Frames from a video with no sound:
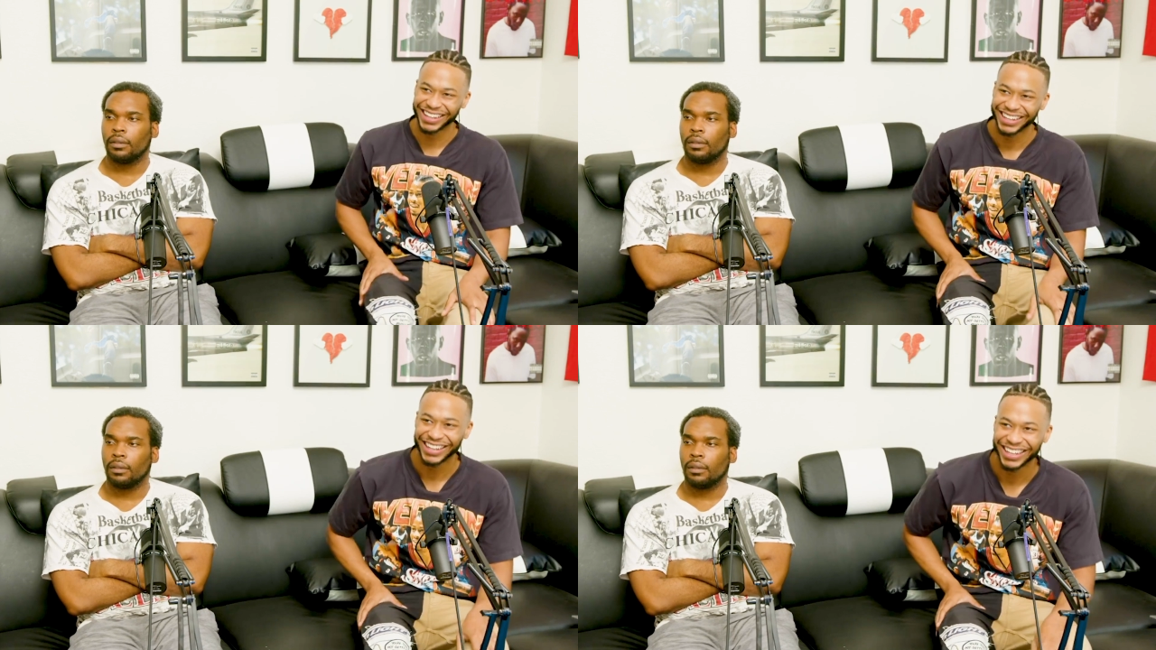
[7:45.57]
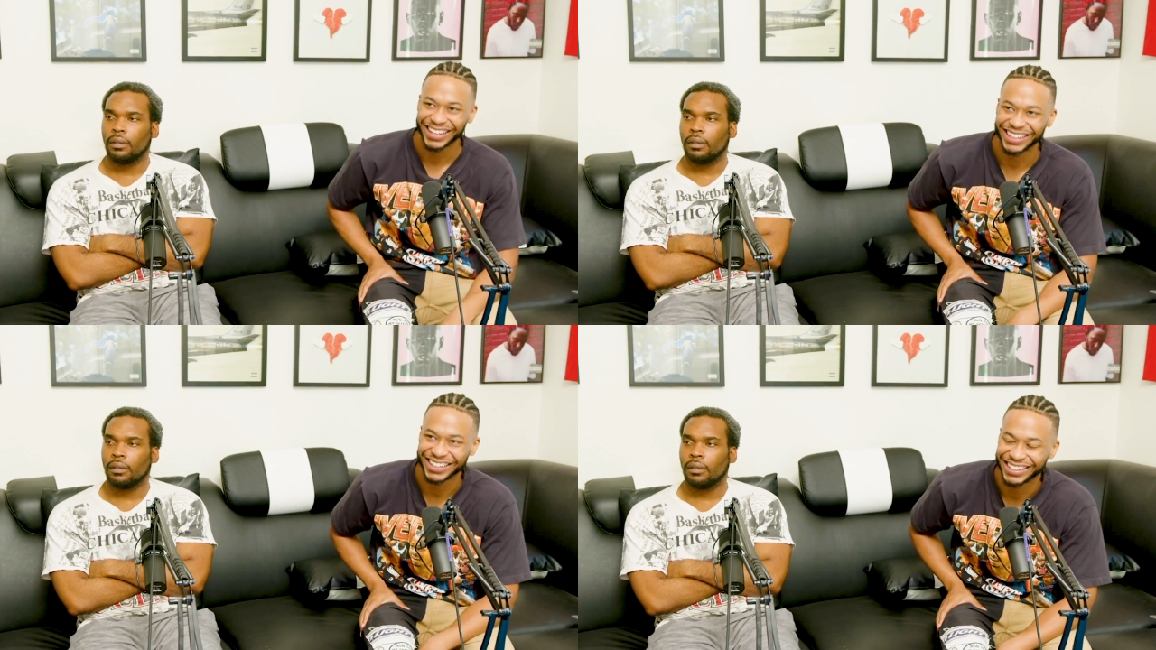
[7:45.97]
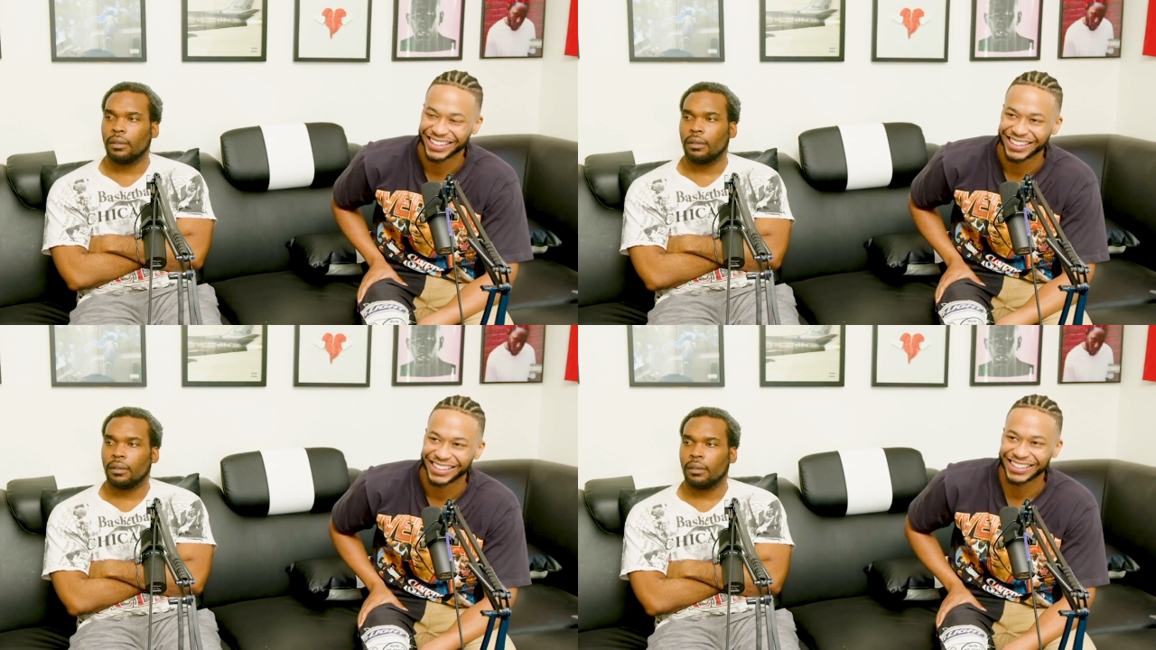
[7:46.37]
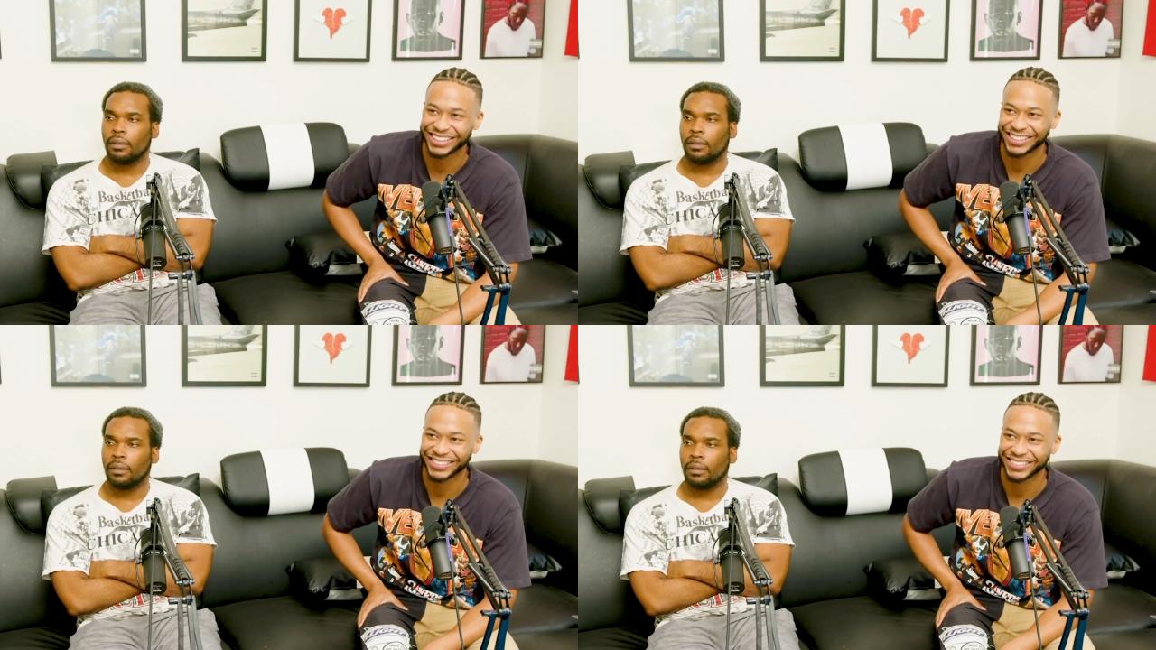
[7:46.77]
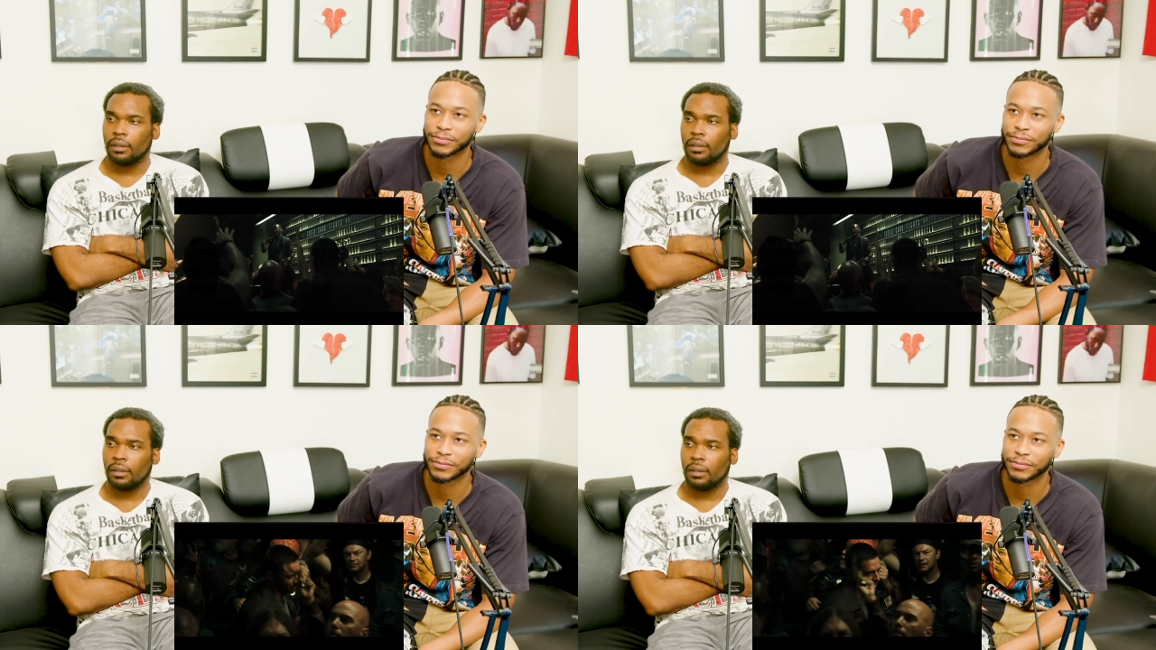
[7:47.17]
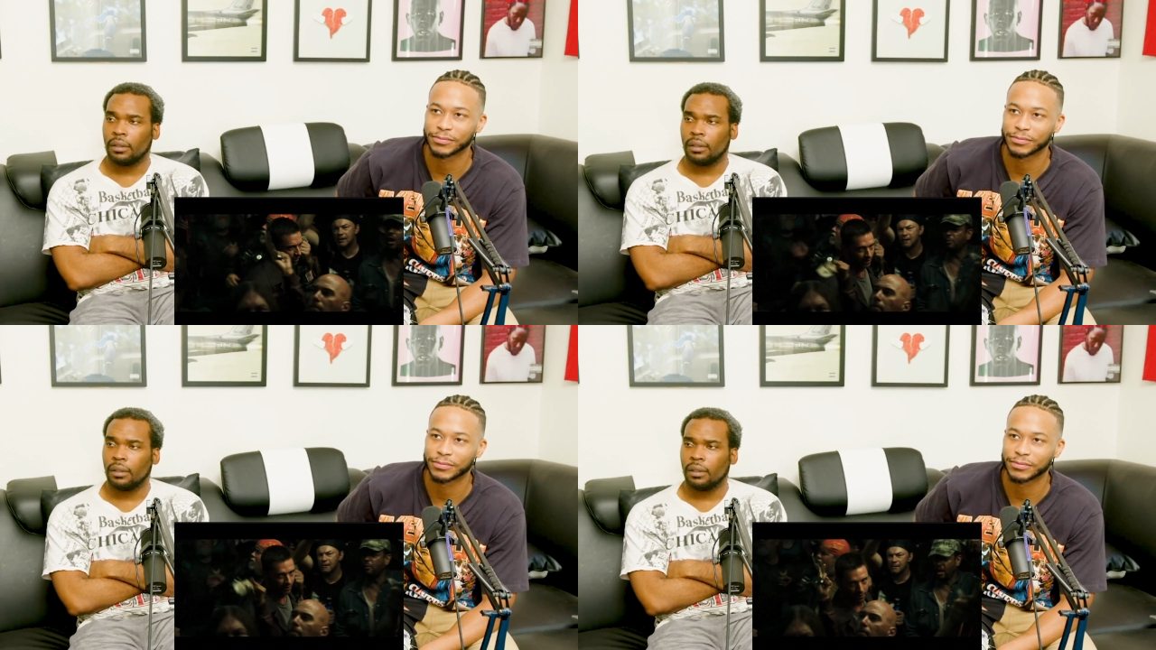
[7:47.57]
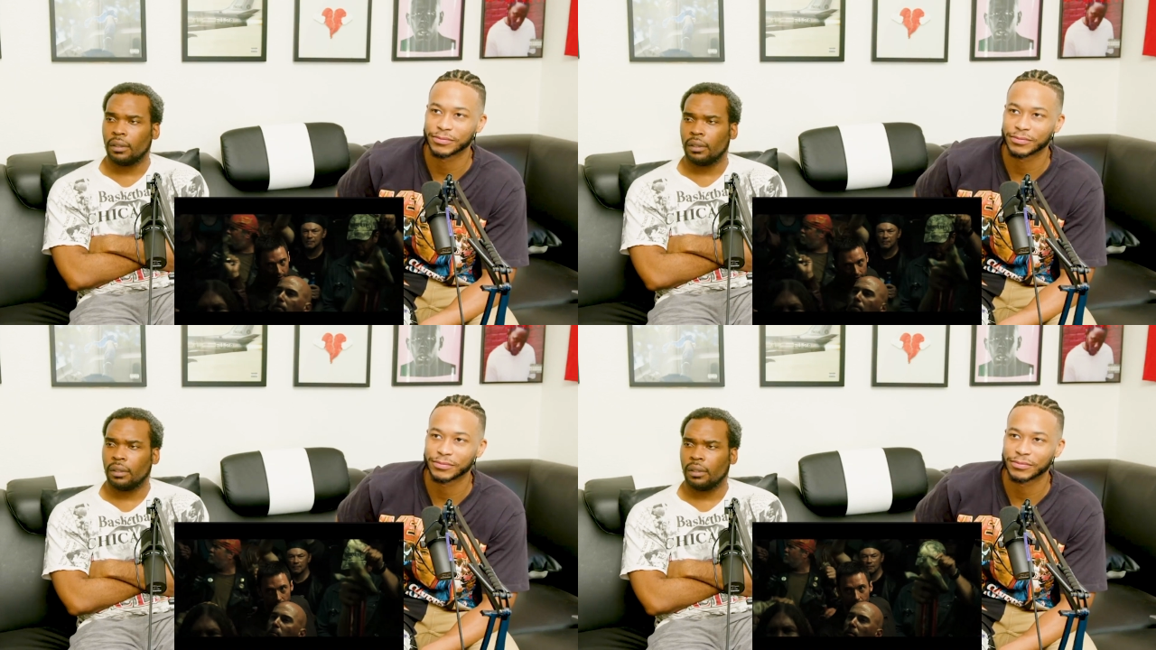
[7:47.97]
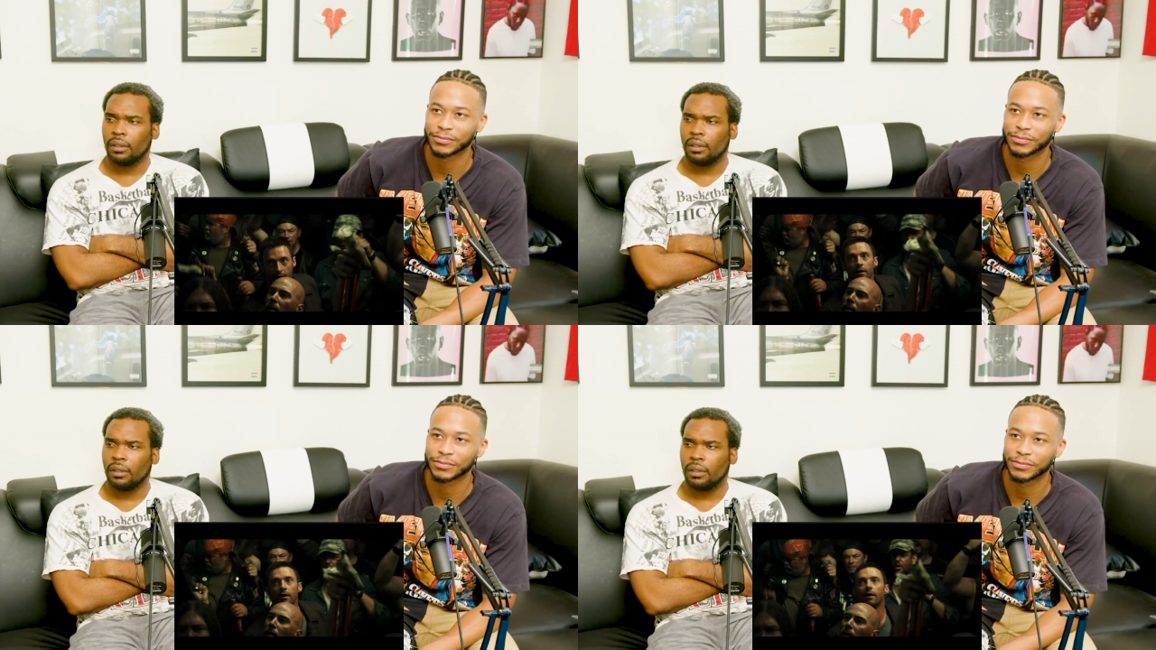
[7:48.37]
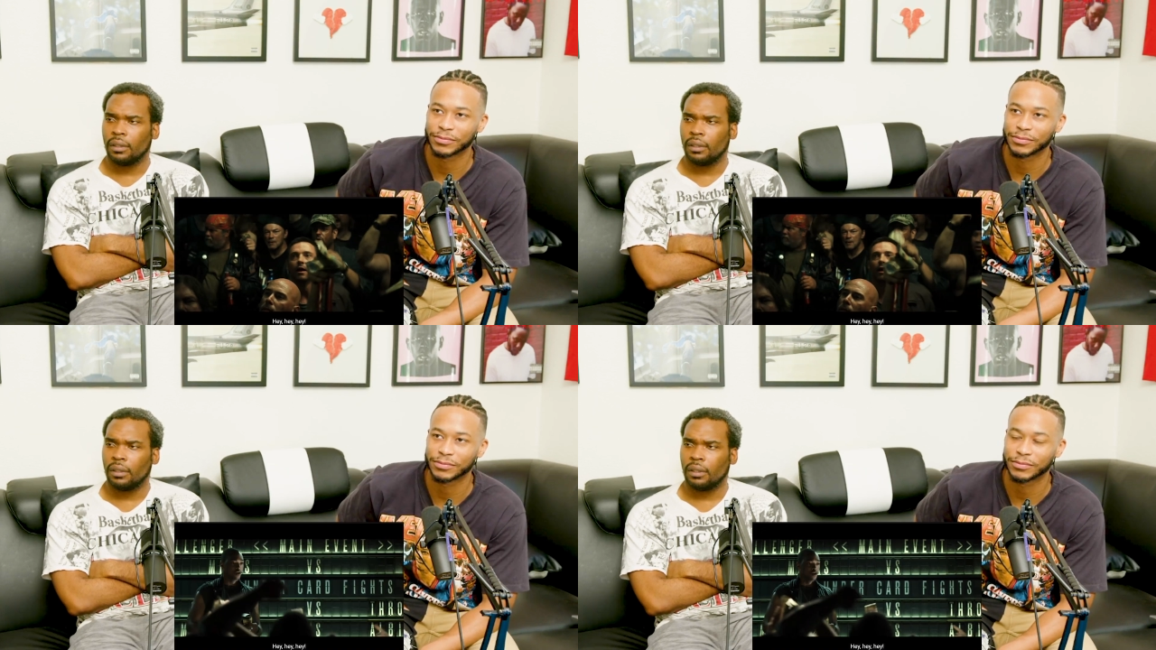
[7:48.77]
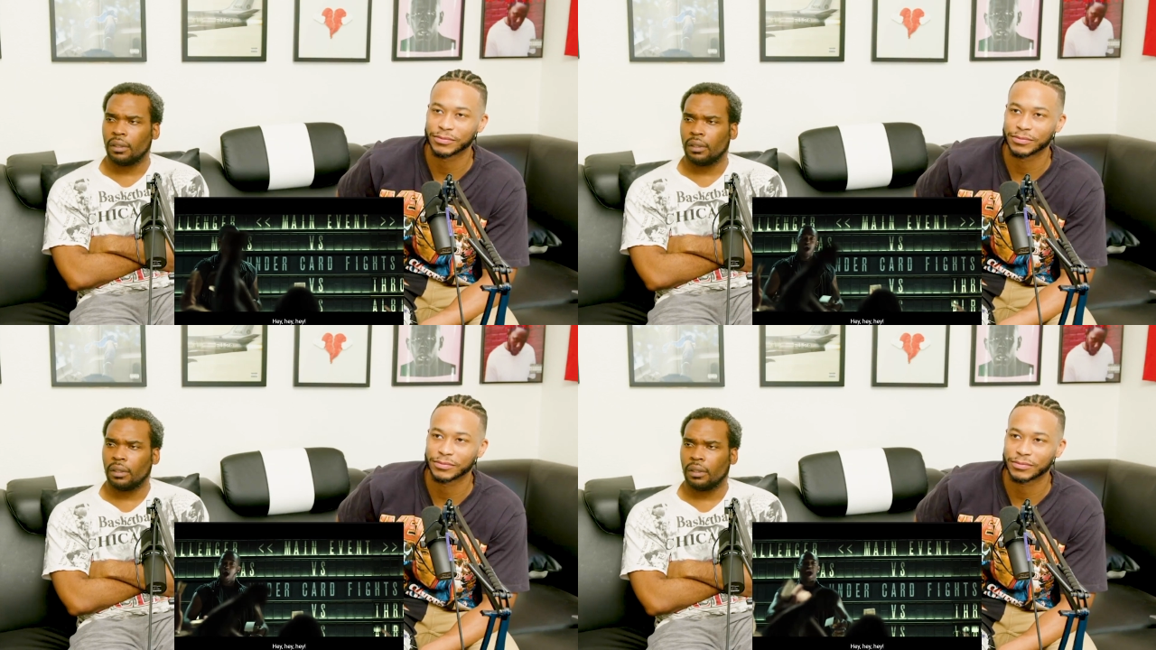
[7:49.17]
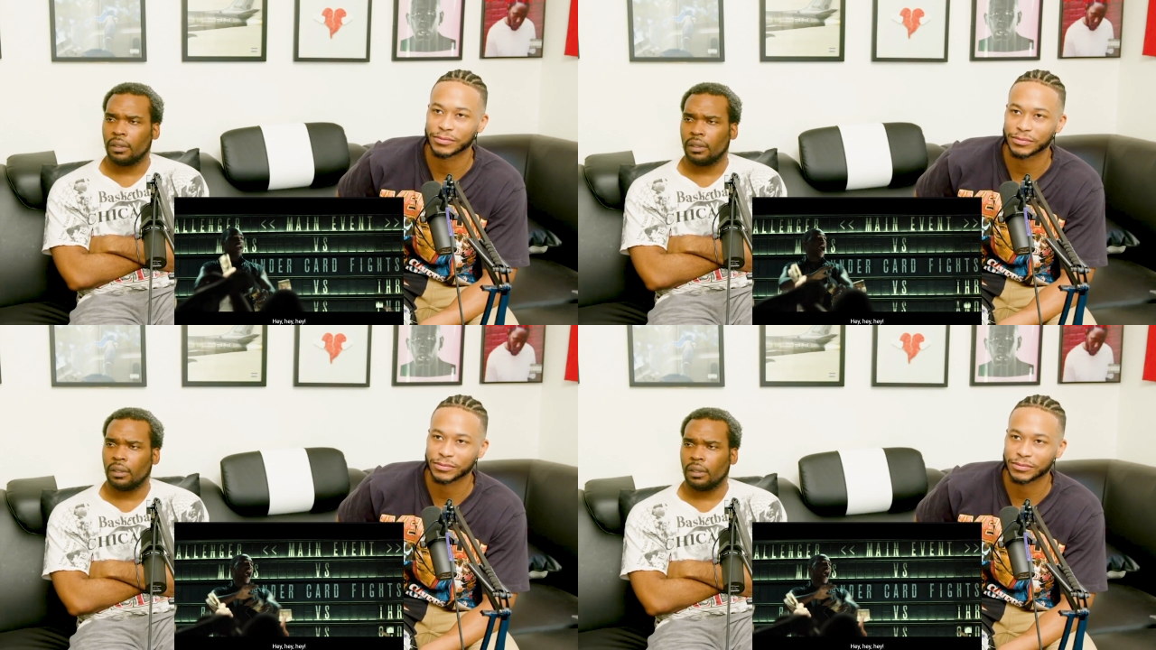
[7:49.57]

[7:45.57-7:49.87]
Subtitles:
(silence)